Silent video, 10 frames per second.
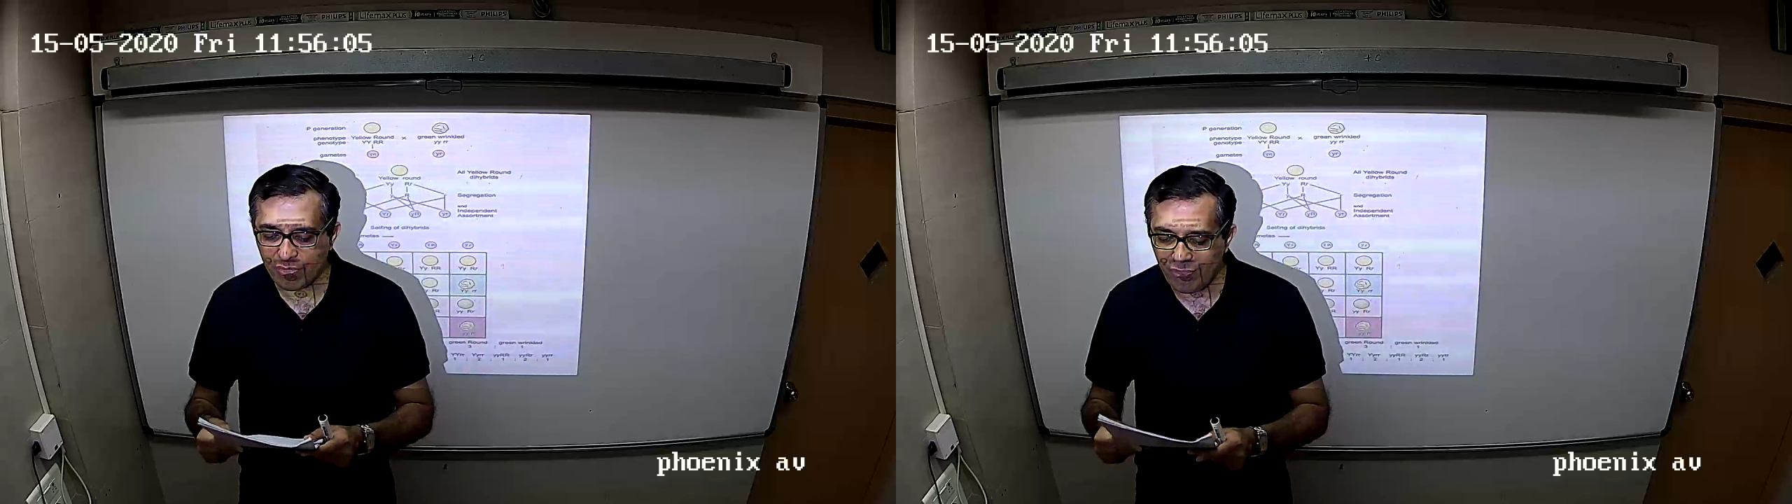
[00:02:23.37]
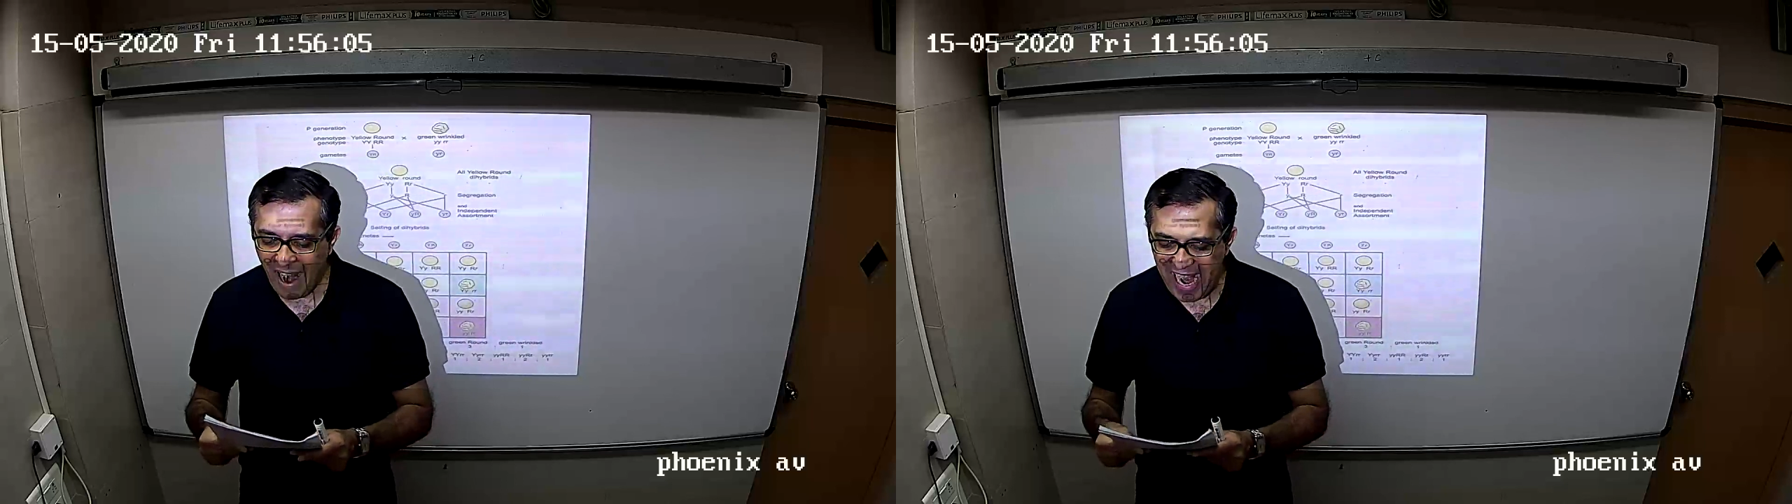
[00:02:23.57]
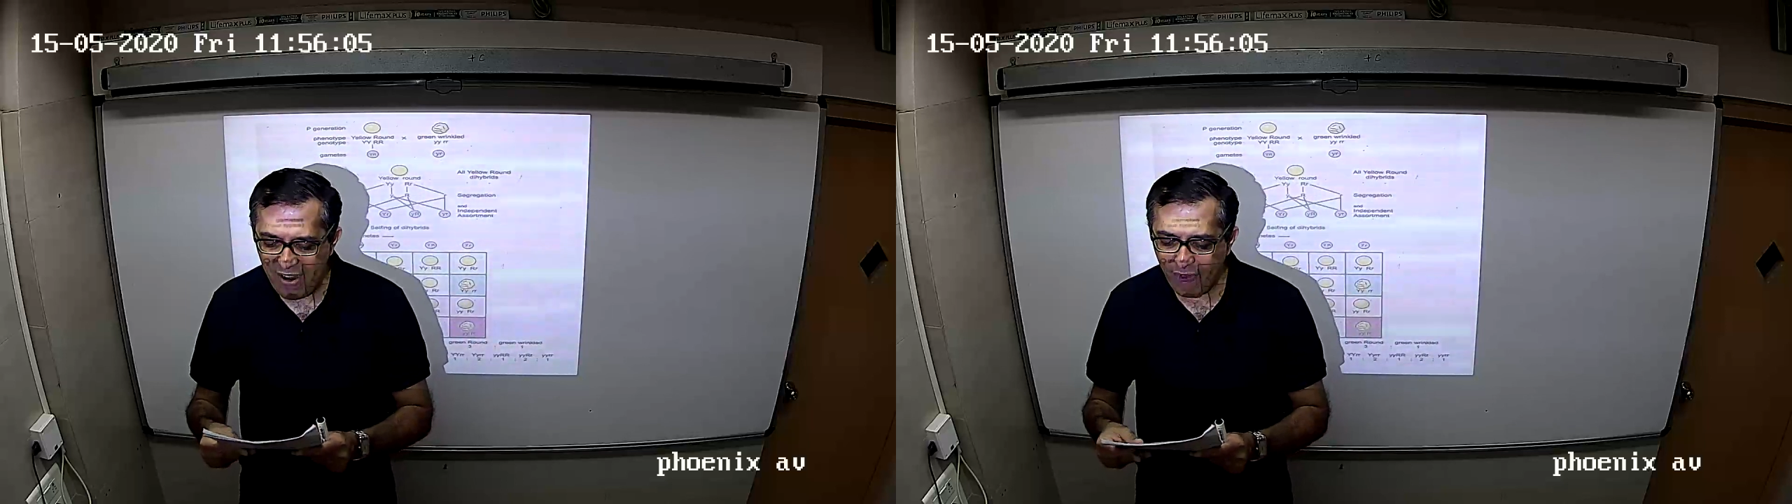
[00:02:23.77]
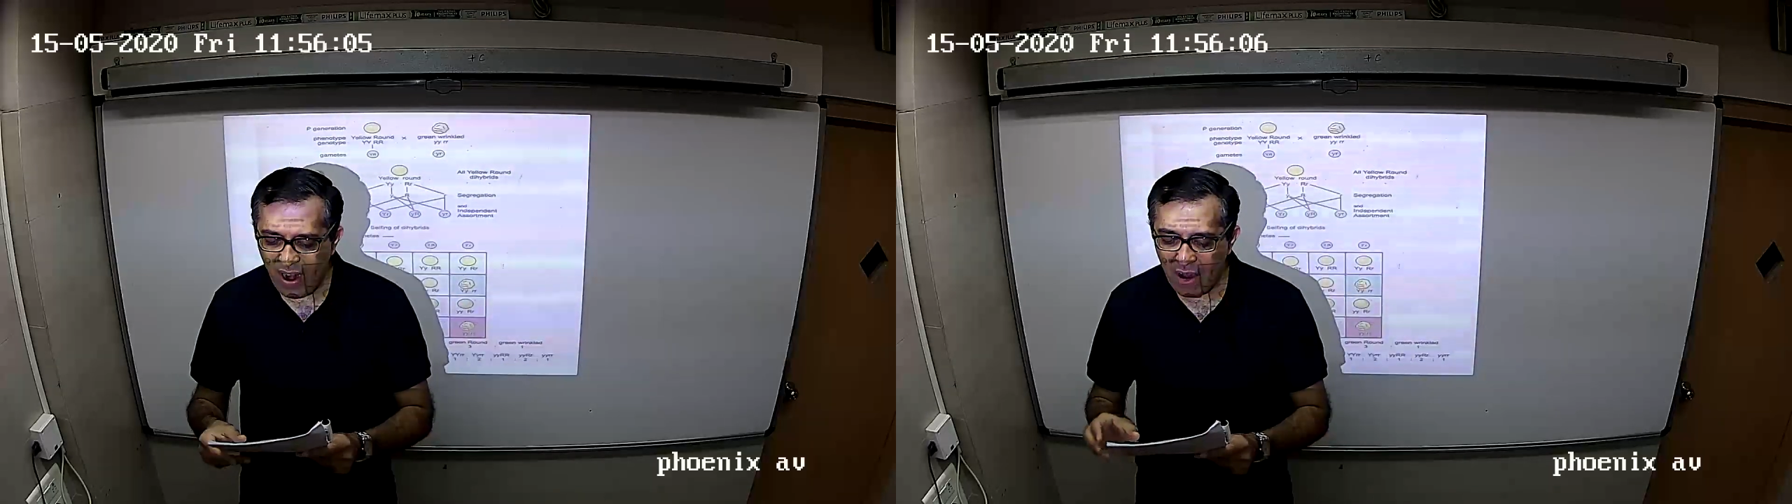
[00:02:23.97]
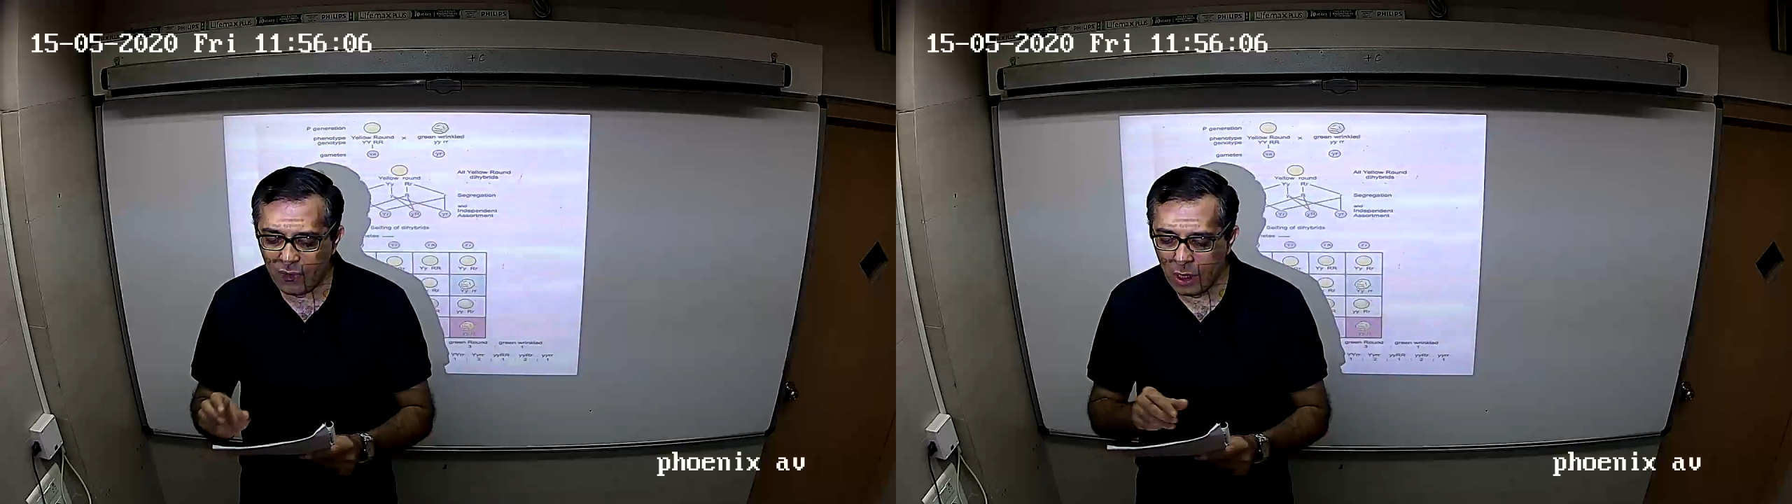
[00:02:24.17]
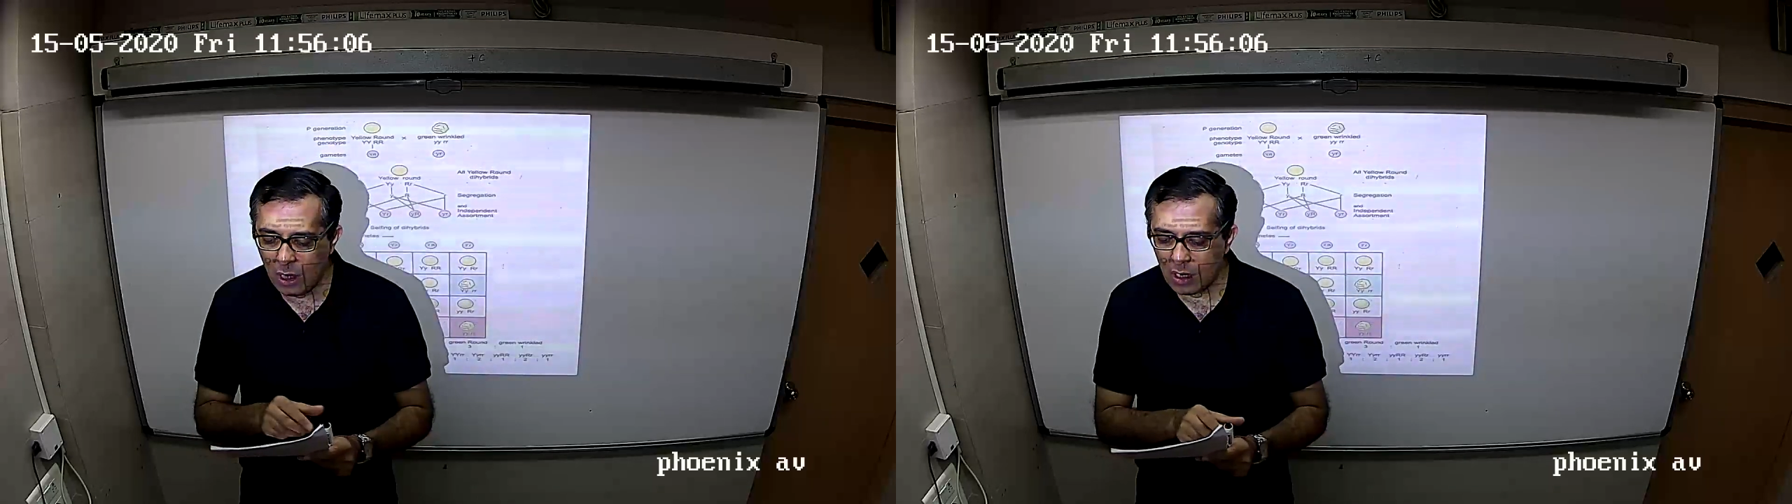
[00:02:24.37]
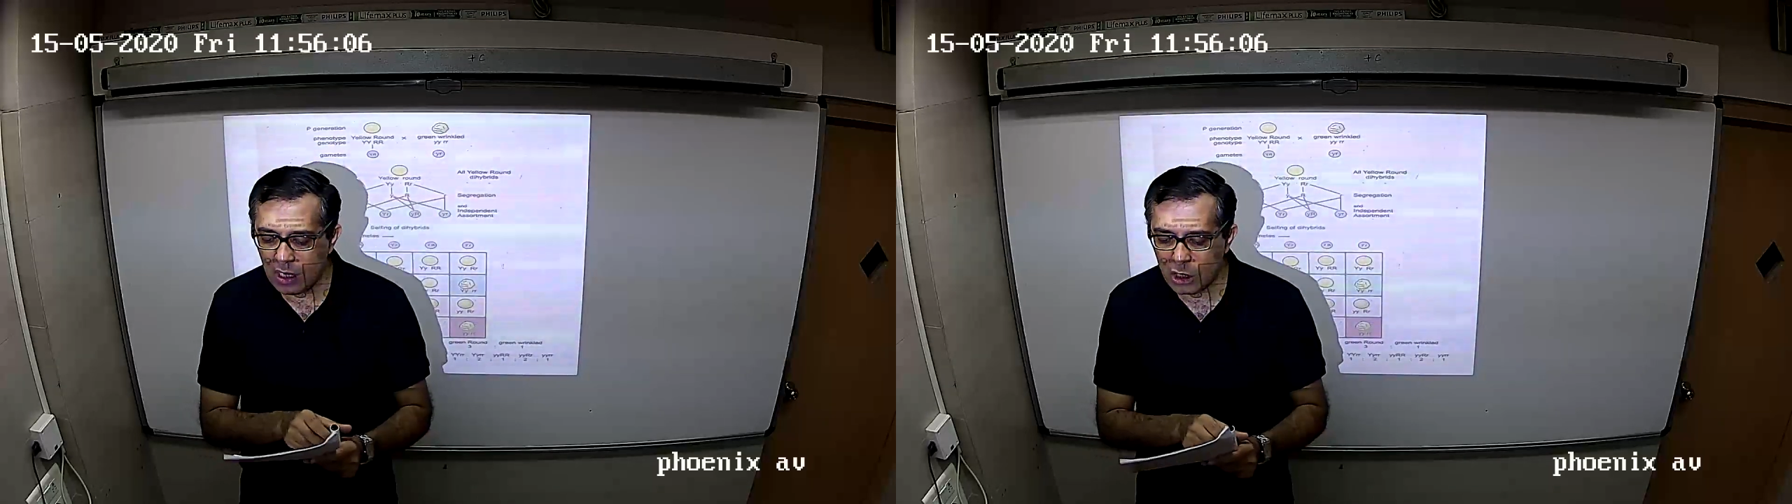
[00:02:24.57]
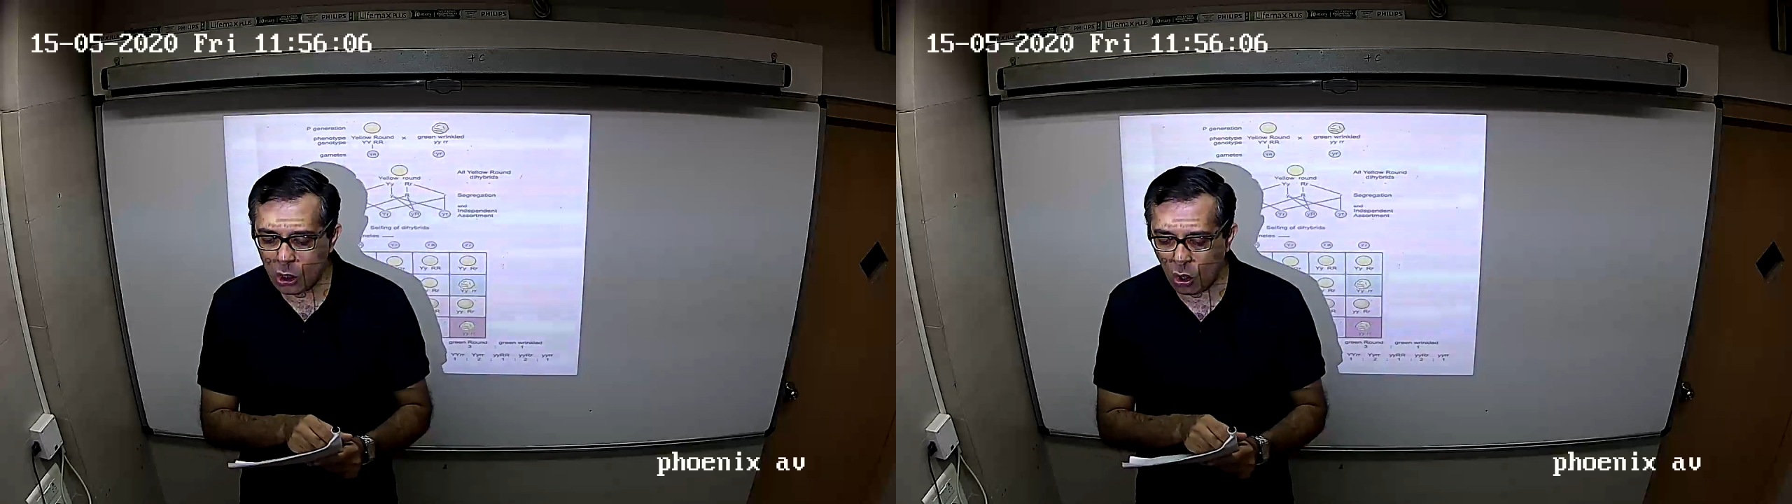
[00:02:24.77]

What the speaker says: white flower is